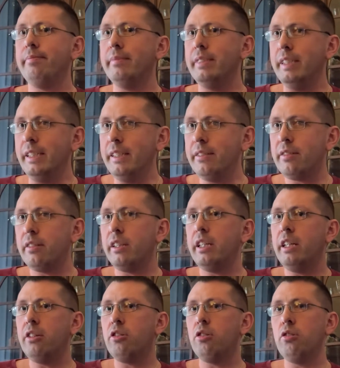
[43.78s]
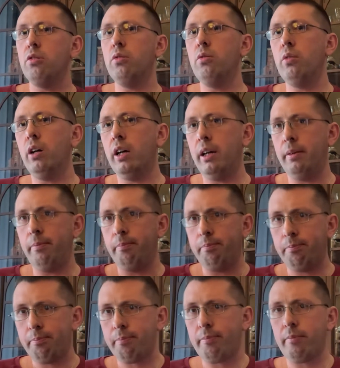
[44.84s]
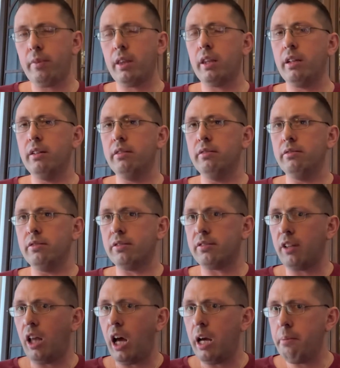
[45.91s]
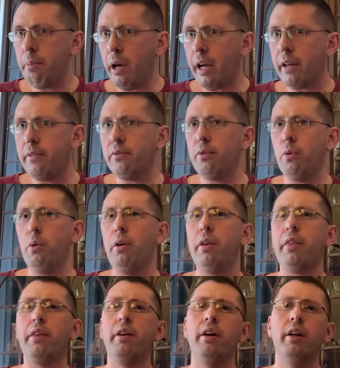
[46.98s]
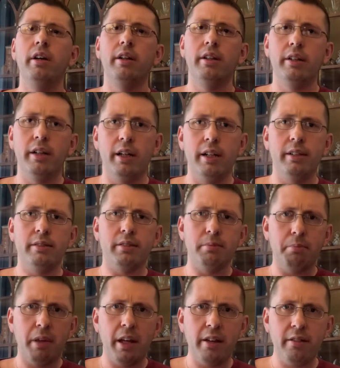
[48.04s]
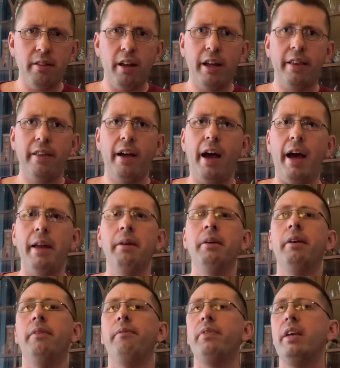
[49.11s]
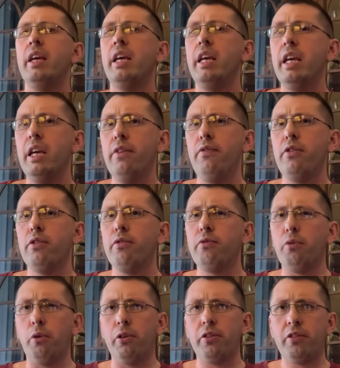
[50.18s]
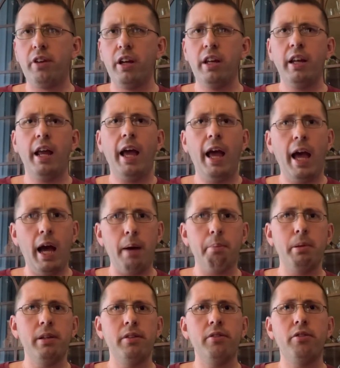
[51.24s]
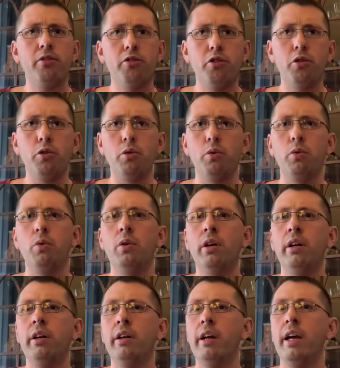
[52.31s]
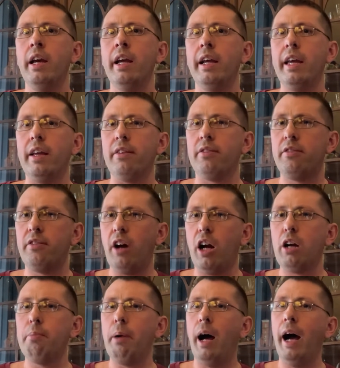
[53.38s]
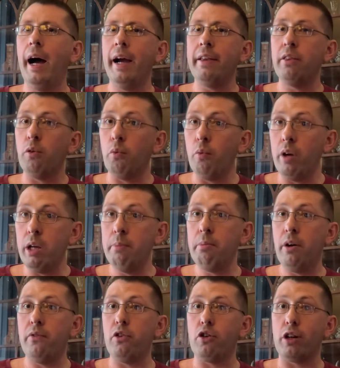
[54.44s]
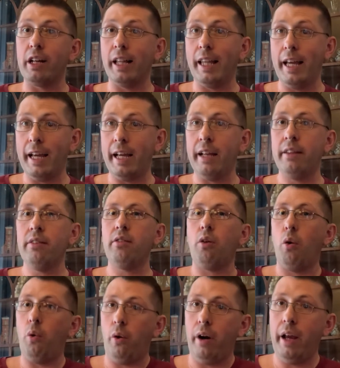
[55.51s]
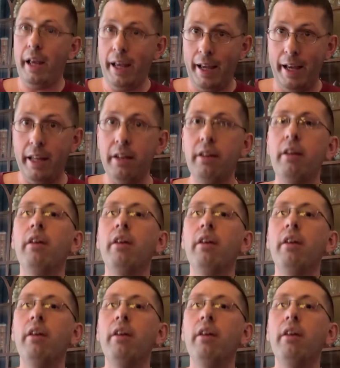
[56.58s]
easily to slide back and forth. Some things like that. If your foreskin happens to get stuck behind the rim of your glands or head,